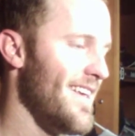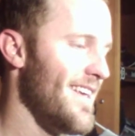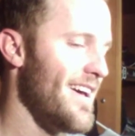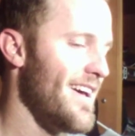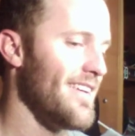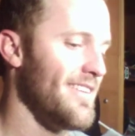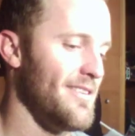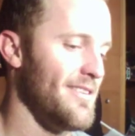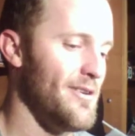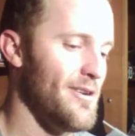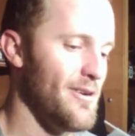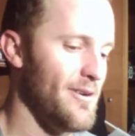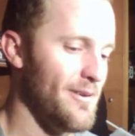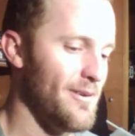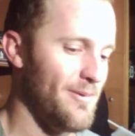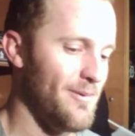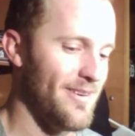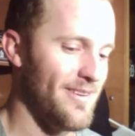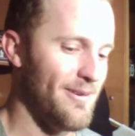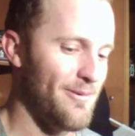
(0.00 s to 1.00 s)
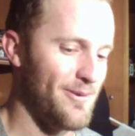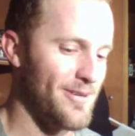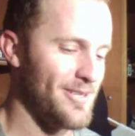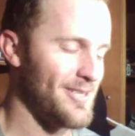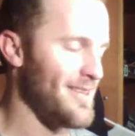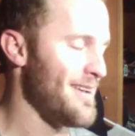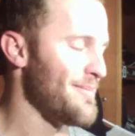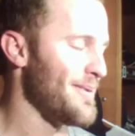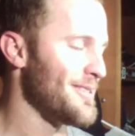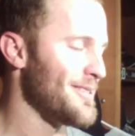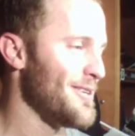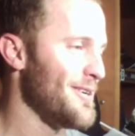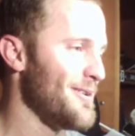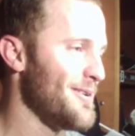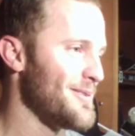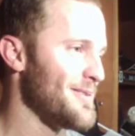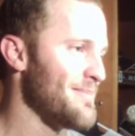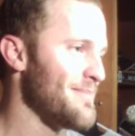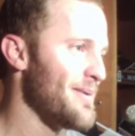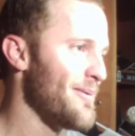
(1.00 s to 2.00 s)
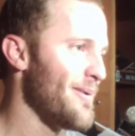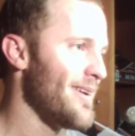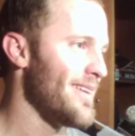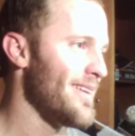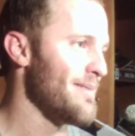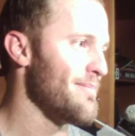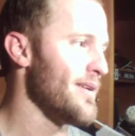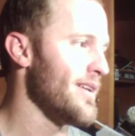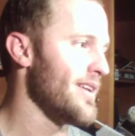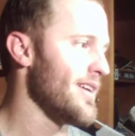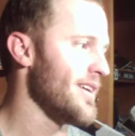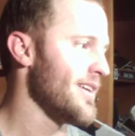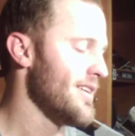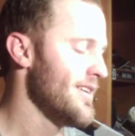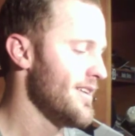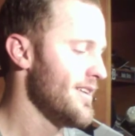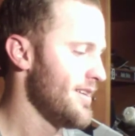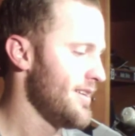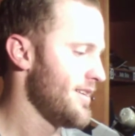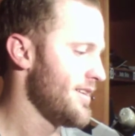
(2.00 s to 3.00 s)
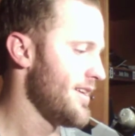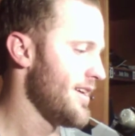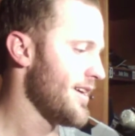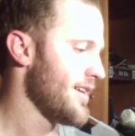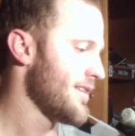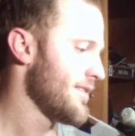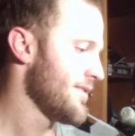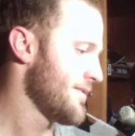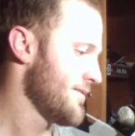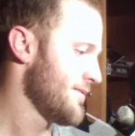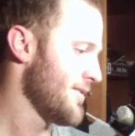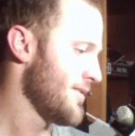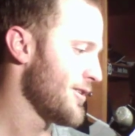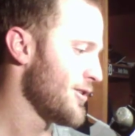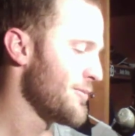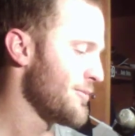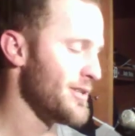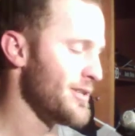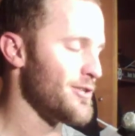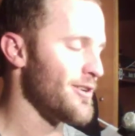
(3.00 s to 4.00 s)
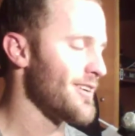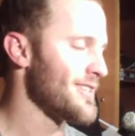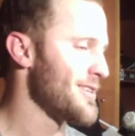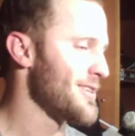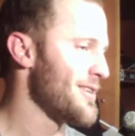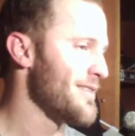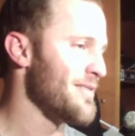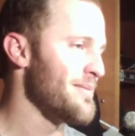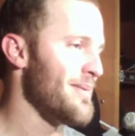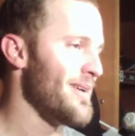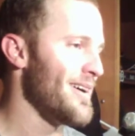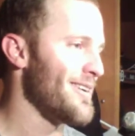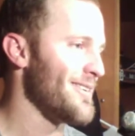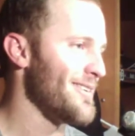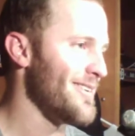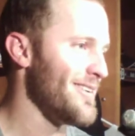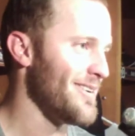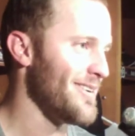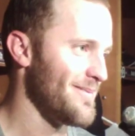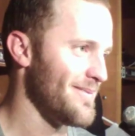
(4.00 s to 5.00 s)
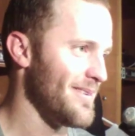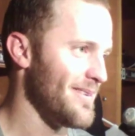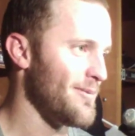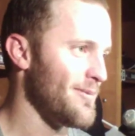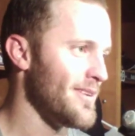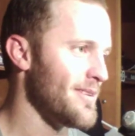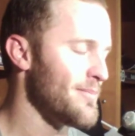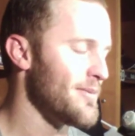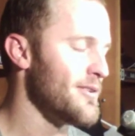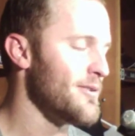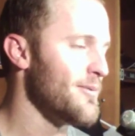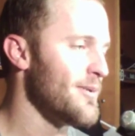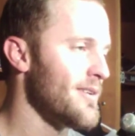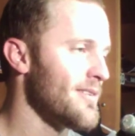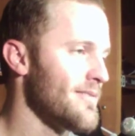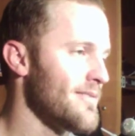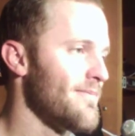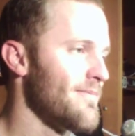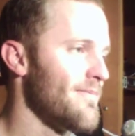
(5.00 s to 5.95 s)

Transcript: Yeah, you know, I want to stay on my toes and be ready, but I hope he strikes out every batter, you know. I want him to do well.